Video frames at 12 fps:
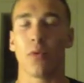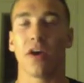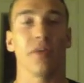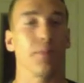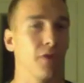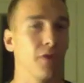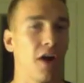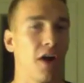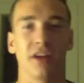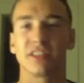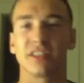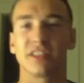The products,
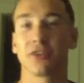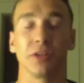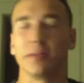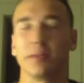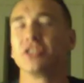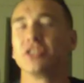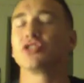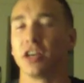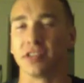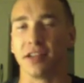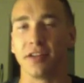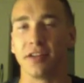the mentorship, it just
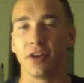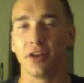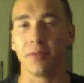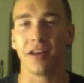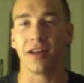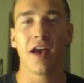doesn't. You know what I mean?